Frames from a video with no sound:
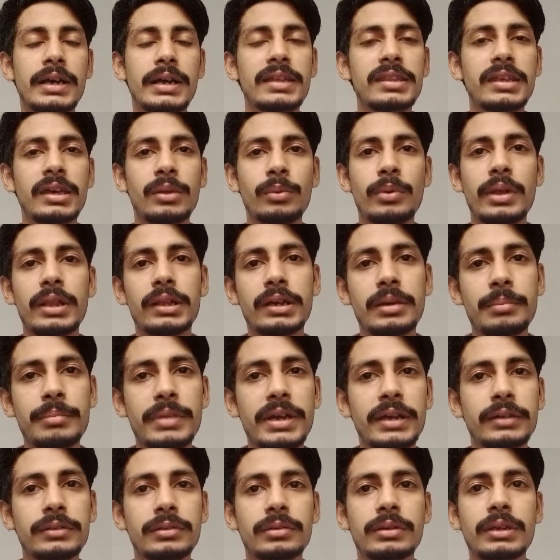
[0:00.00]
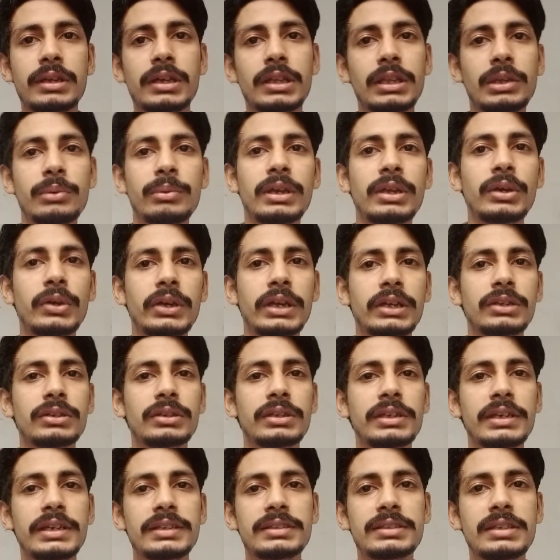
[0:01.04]
guys, and welcome back to another video. And
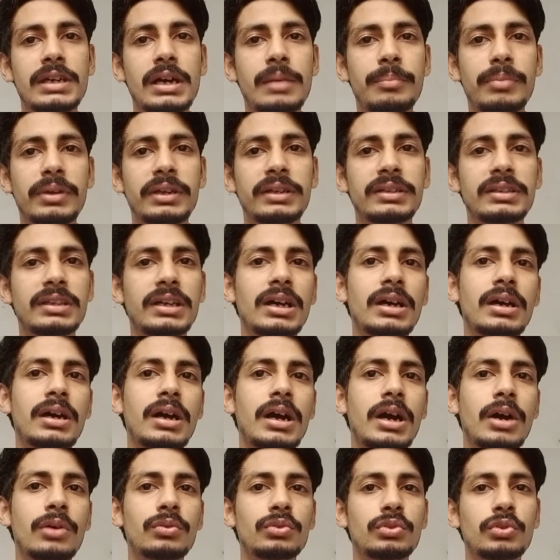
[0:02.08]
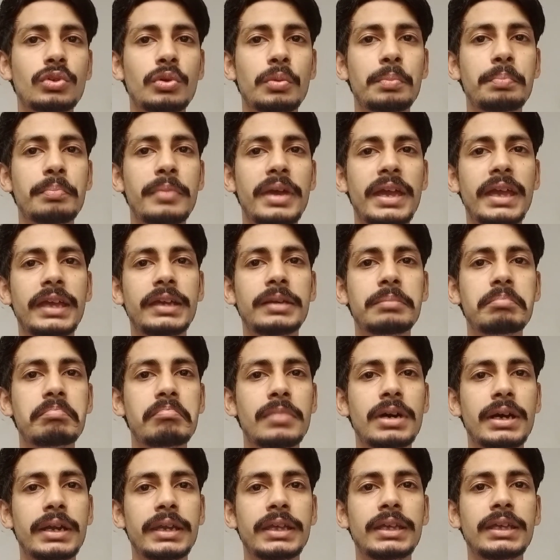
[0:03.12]
today's topic is how to make
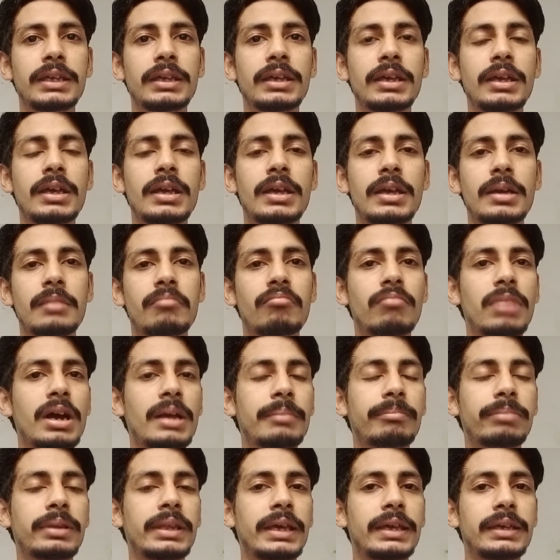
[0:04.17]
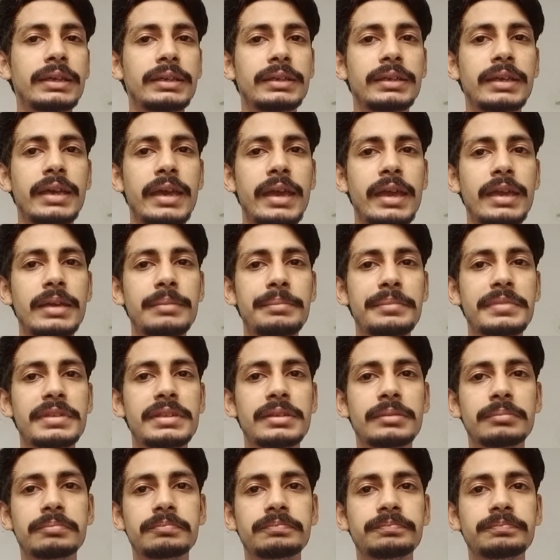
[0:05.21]
money by playing games.